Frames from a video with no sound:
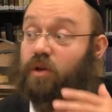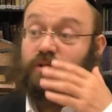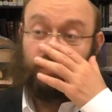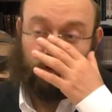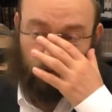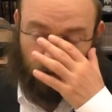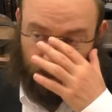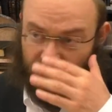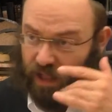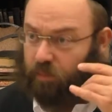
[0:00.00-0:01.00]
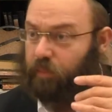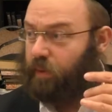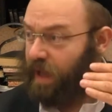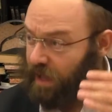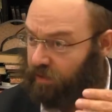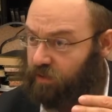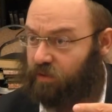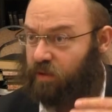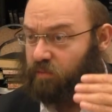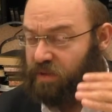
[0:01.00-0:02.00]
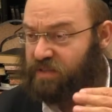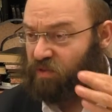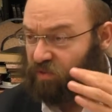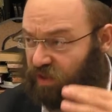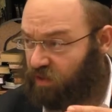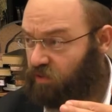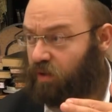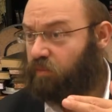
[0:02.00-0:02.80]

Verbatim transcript: So you could help out in the mitzvah of chinuch